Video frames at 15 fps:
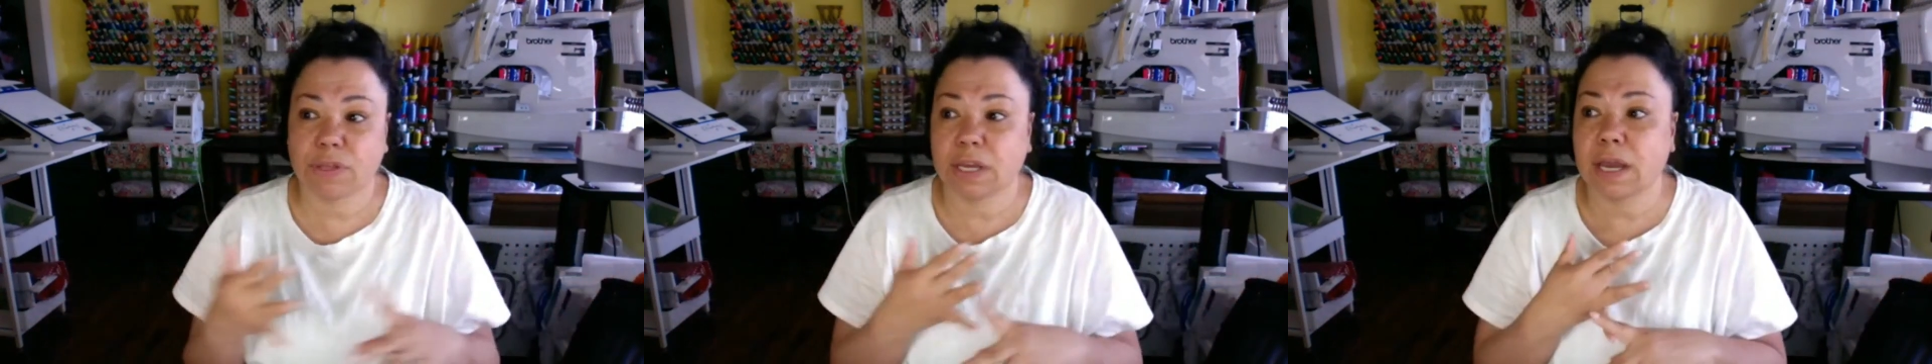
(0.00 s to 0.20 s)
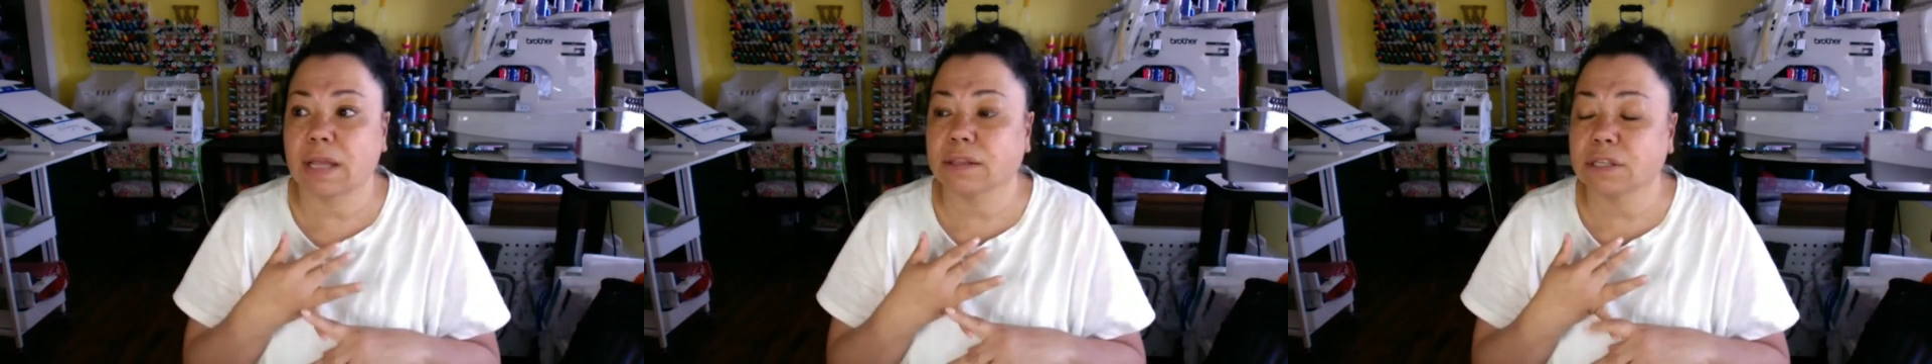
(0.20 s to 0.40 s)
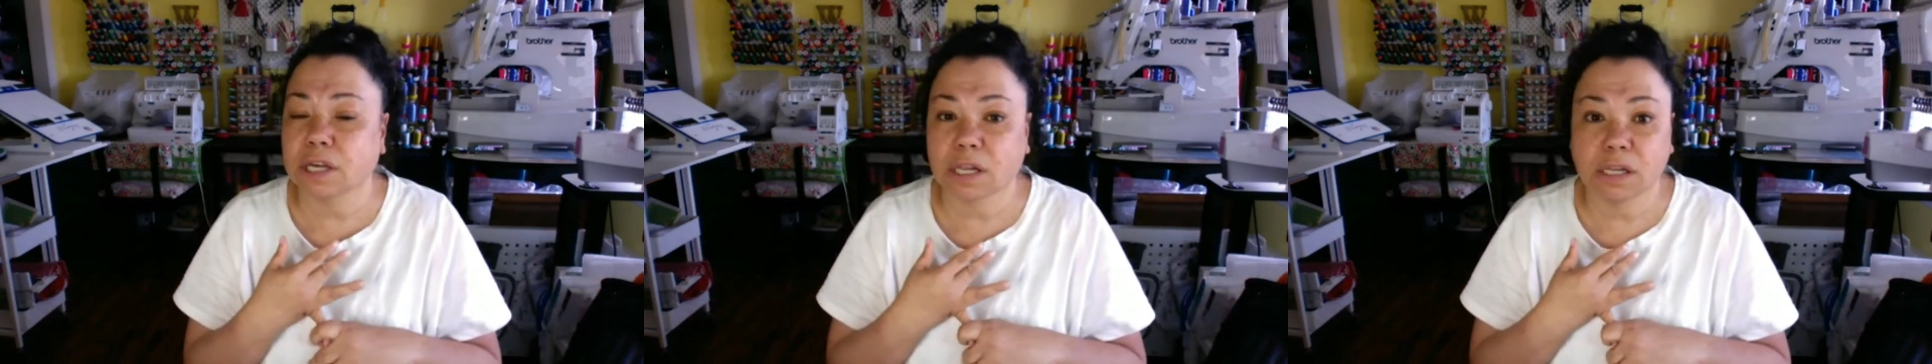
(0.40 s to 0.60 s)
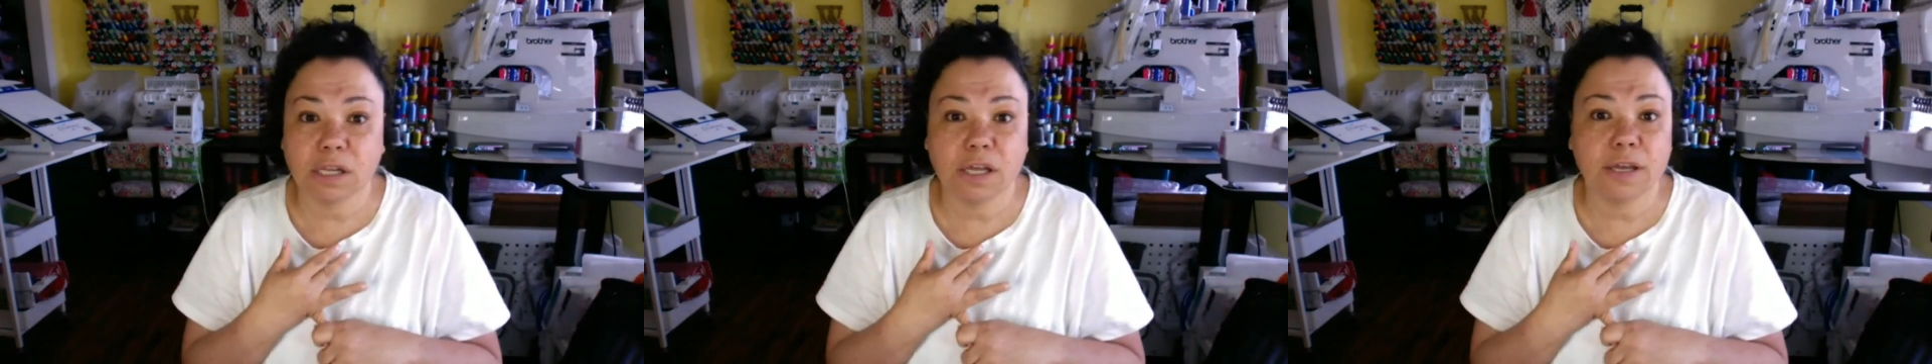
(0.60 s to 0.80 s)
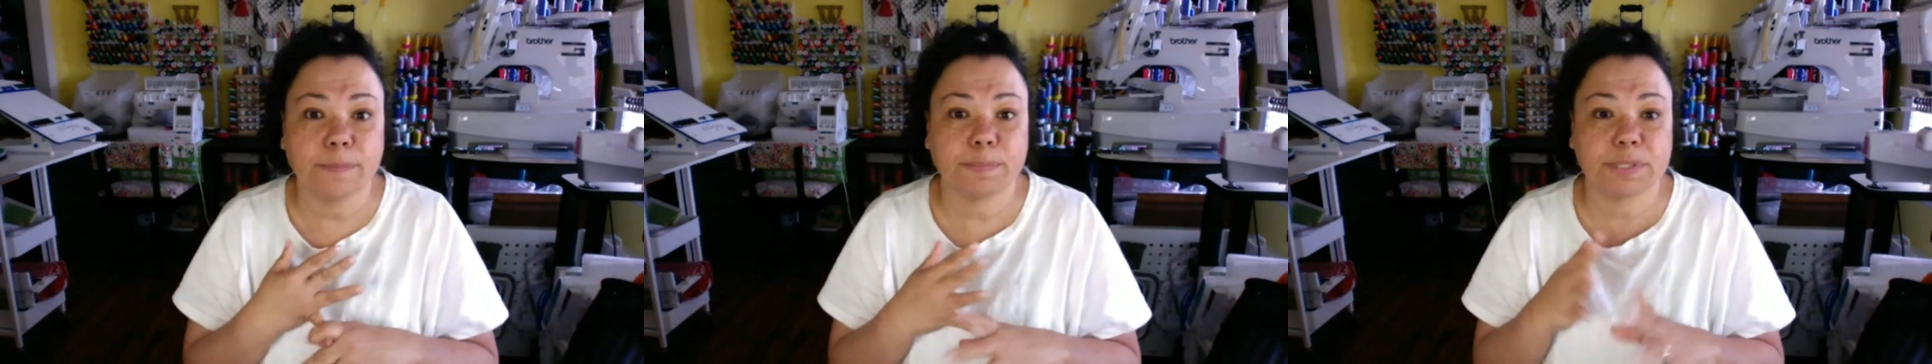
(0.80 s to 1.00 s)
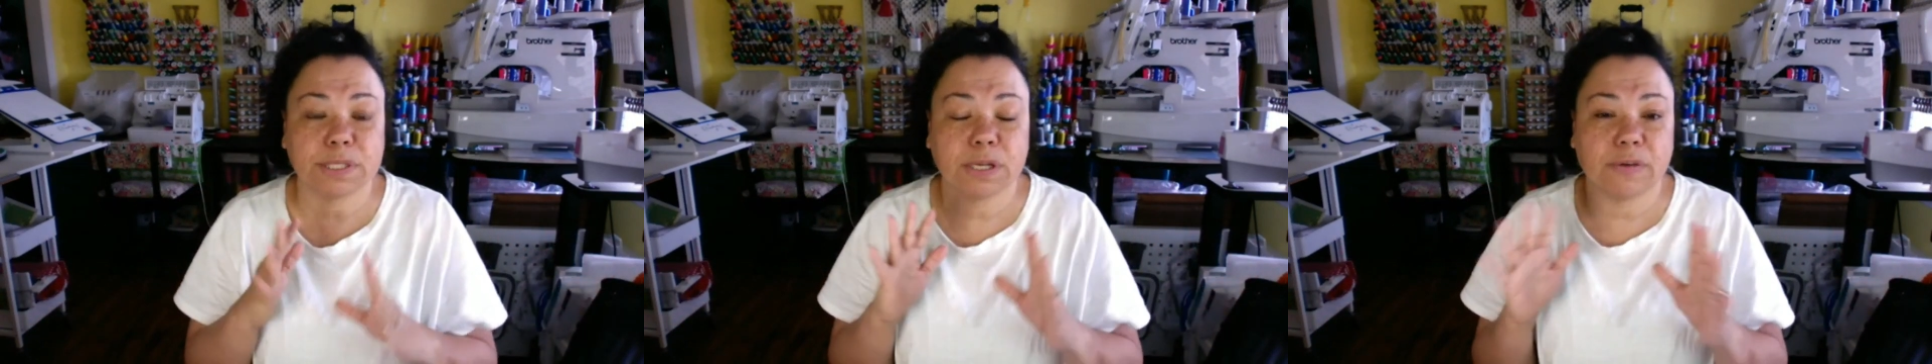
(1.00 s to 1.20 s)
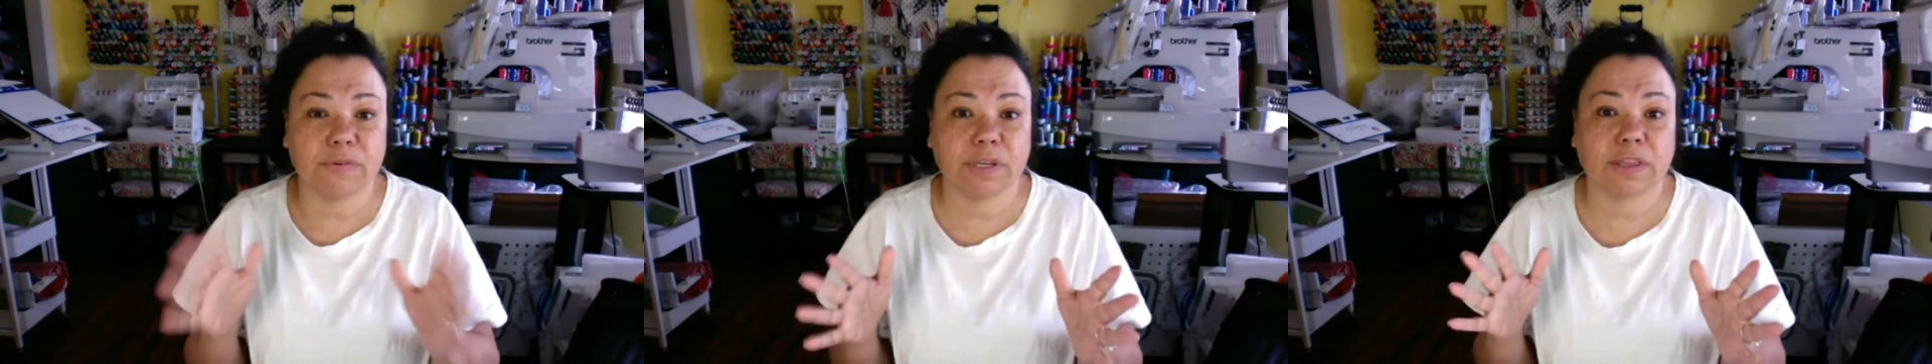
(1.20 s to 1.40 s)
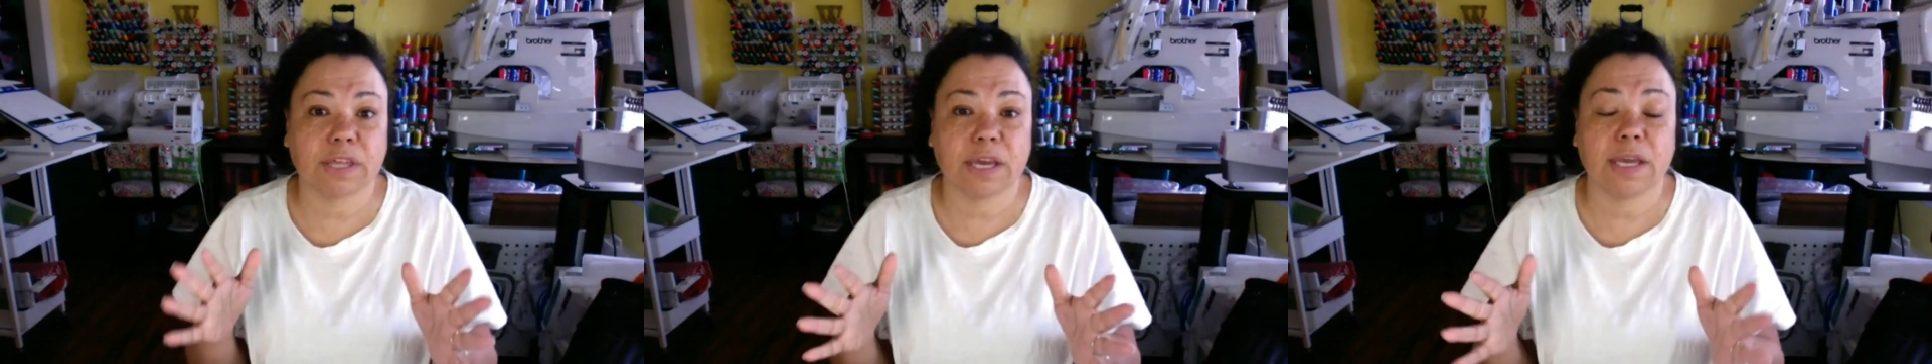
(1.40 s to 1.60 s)
They got the clips and
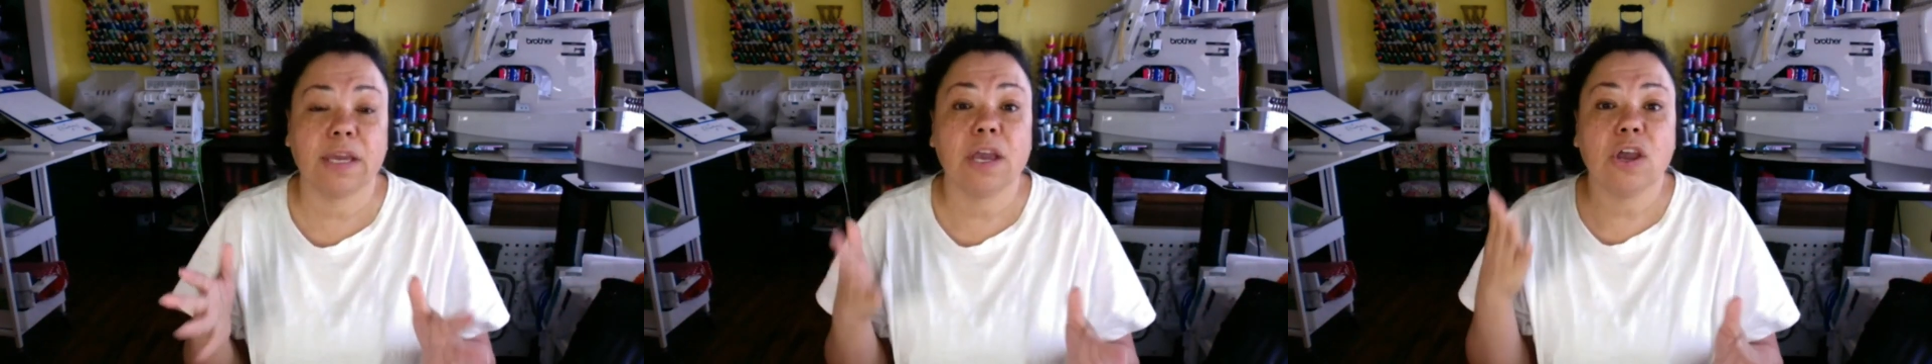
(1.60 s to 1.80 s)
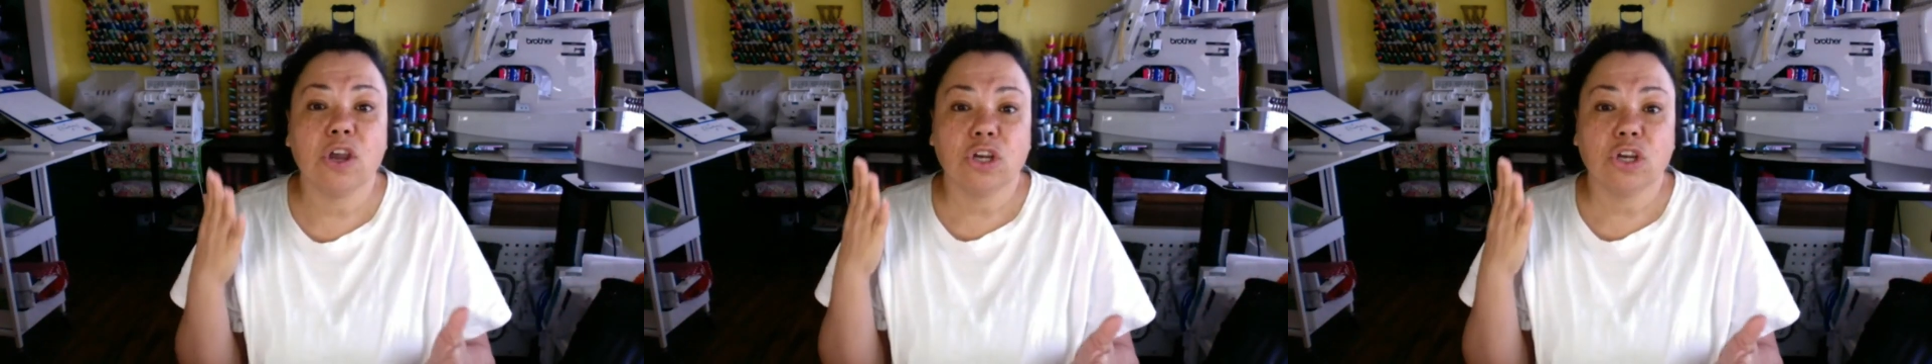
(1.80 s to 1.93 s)
everything.